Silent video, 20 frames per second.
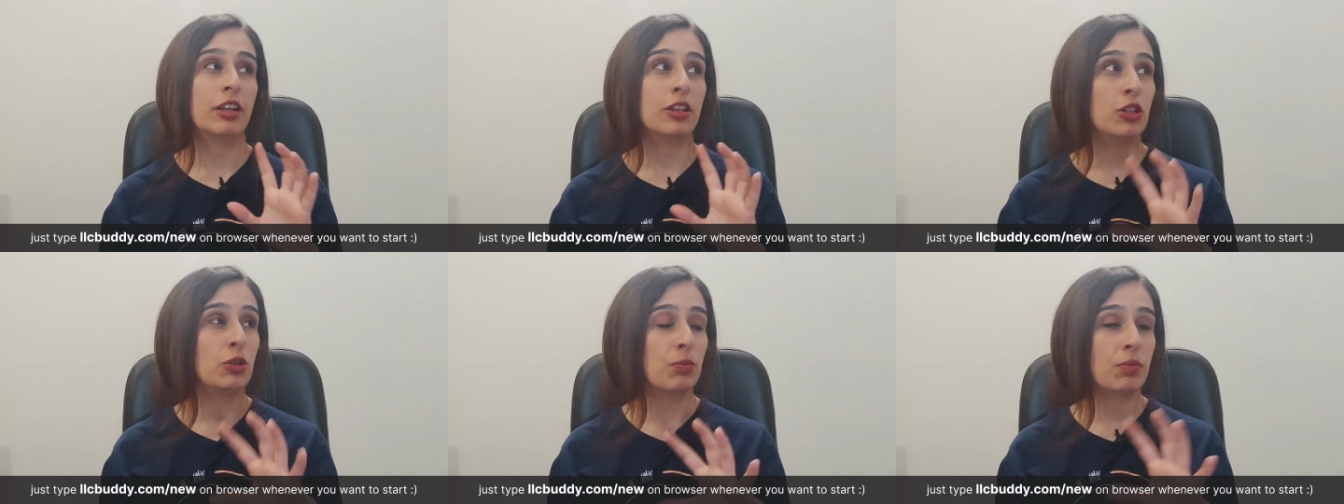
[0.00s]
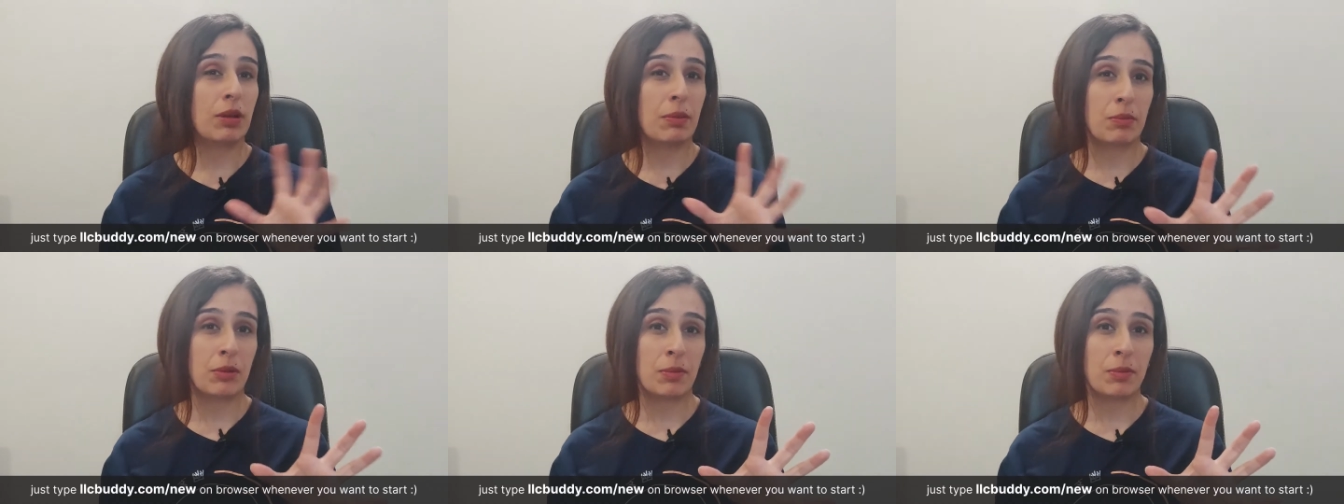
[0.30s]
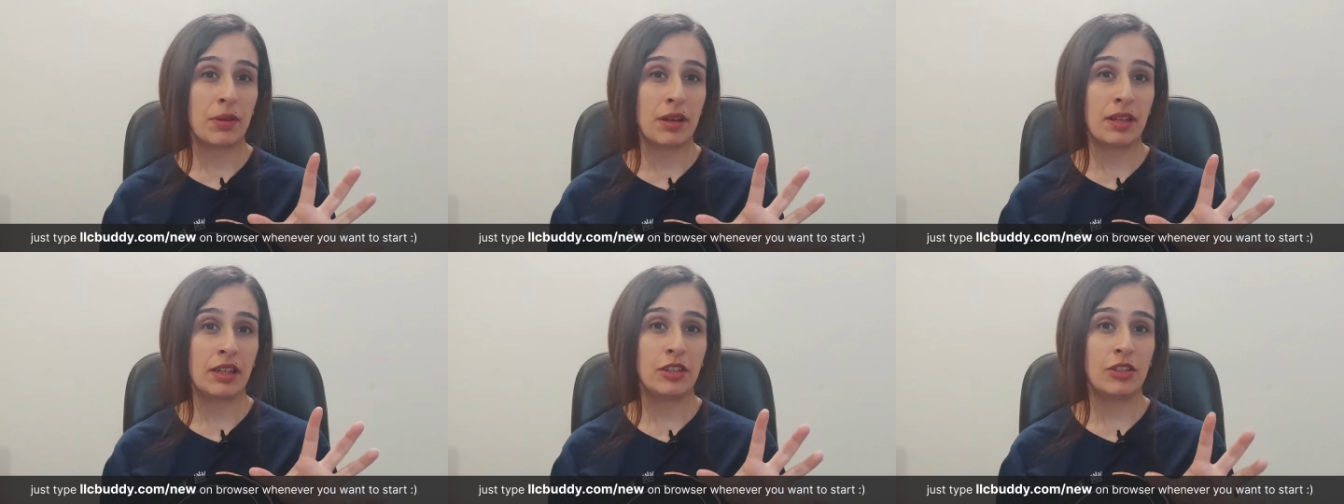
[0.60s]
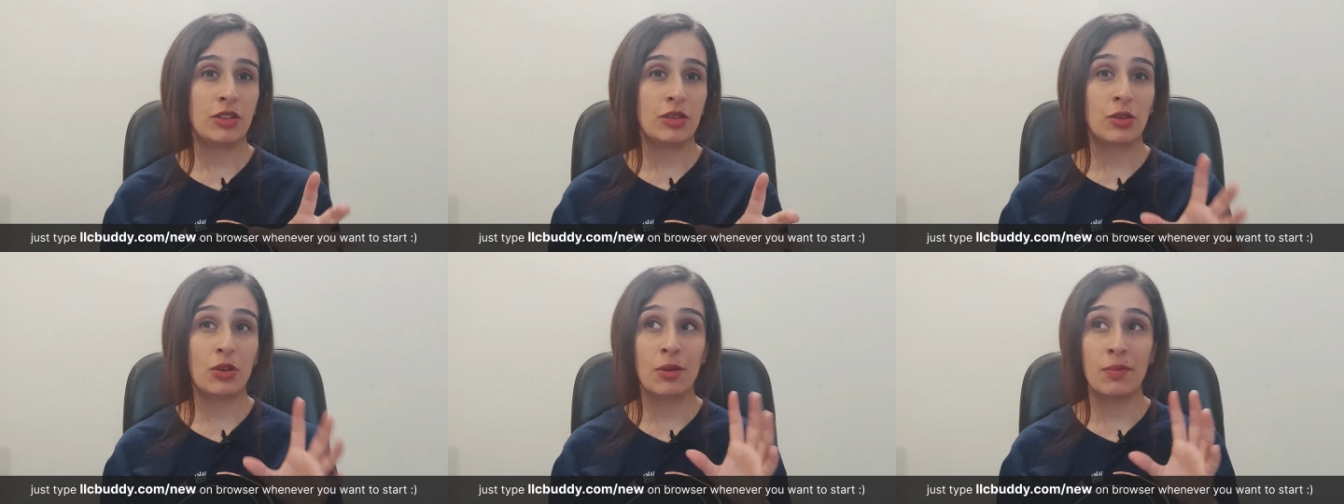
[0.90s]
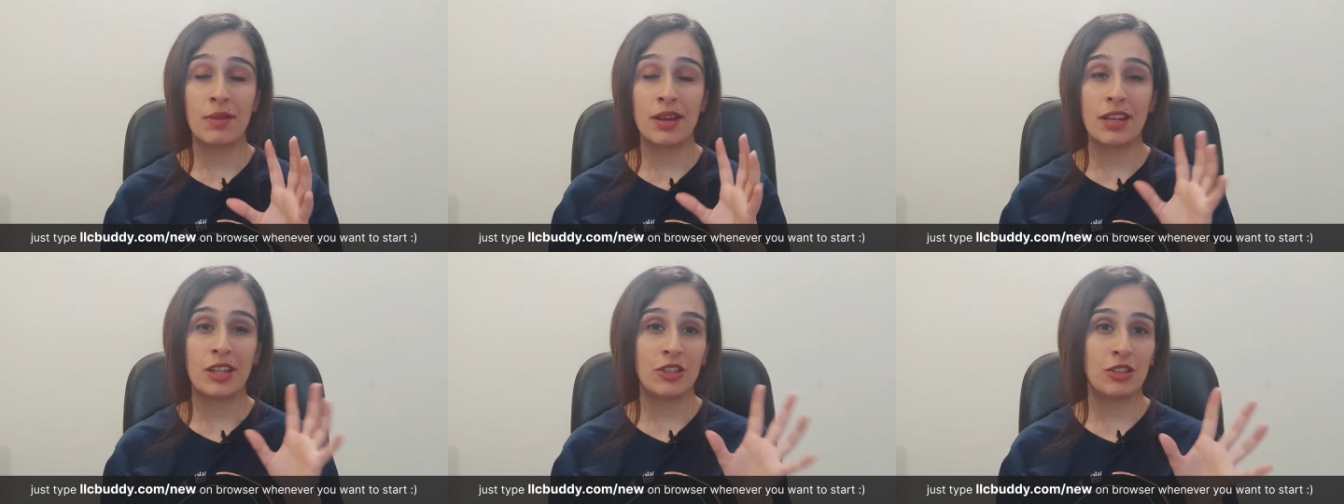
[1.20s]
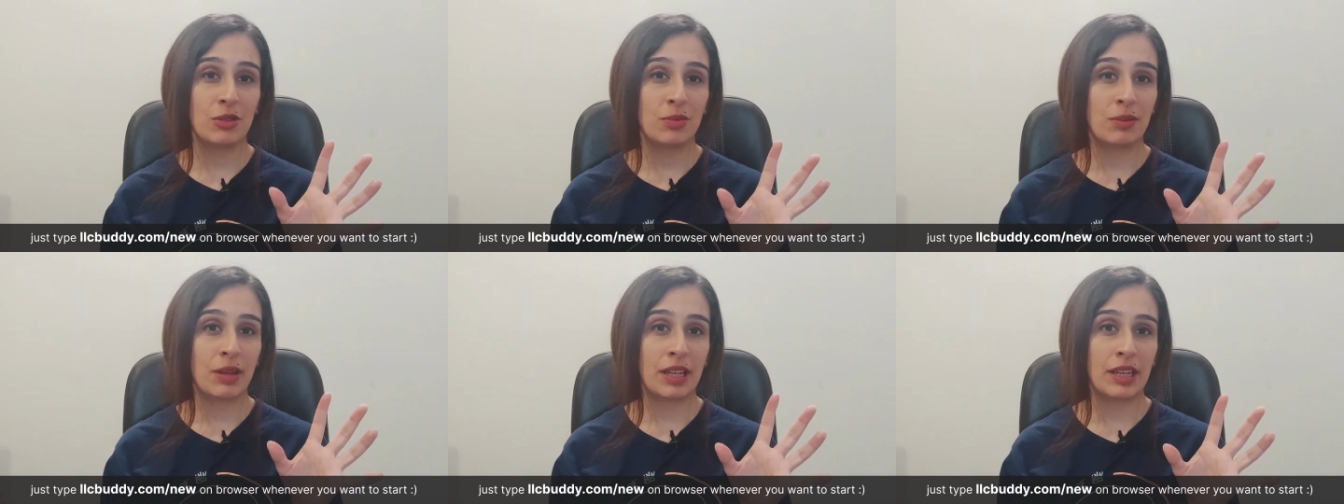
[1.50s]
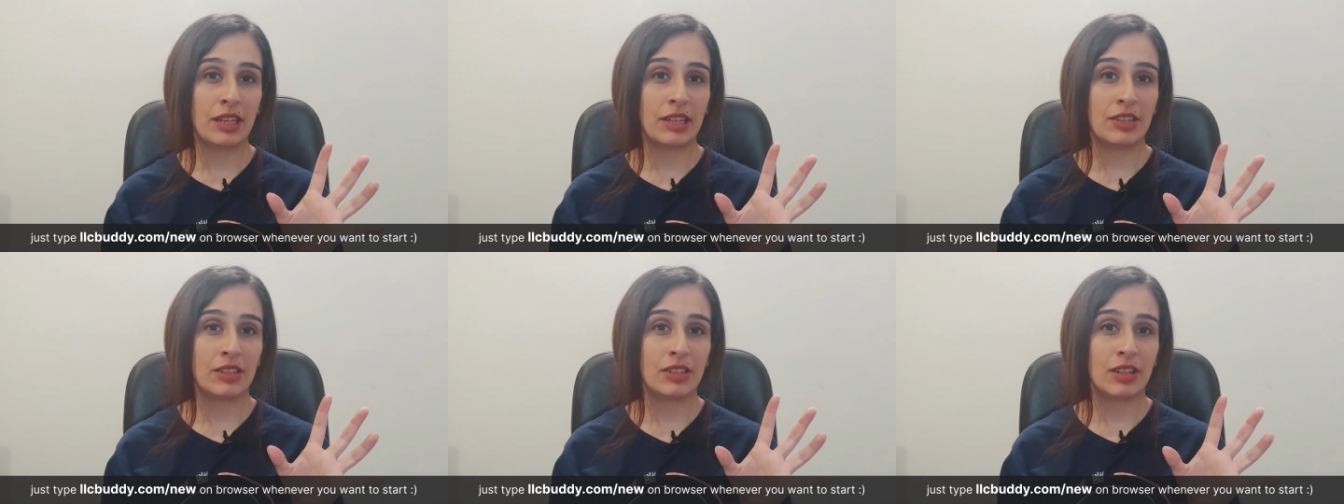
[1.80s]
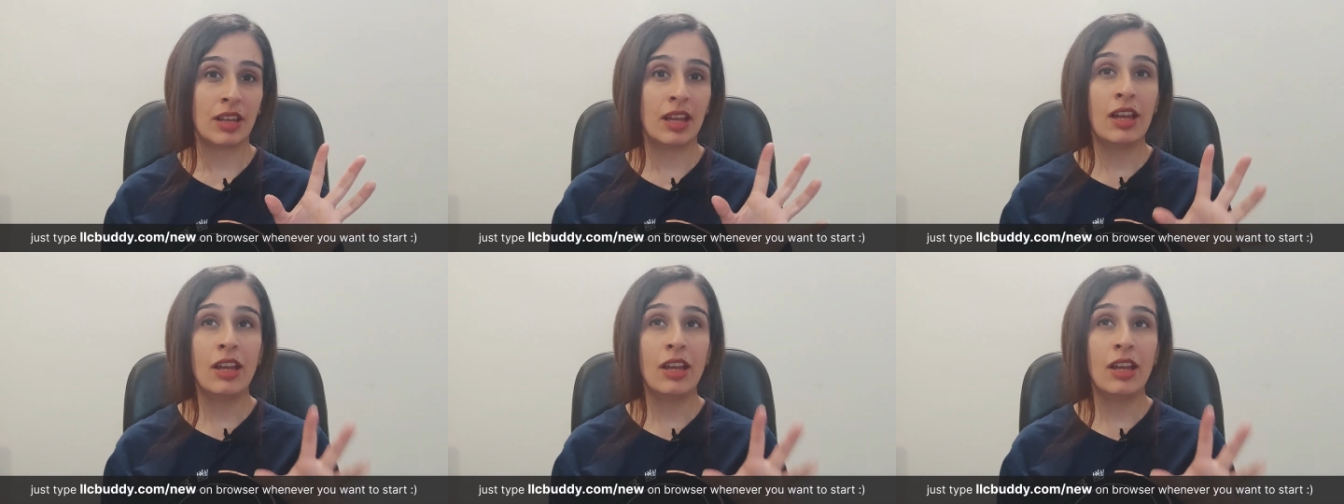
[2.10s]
Are you member managed or manager managed?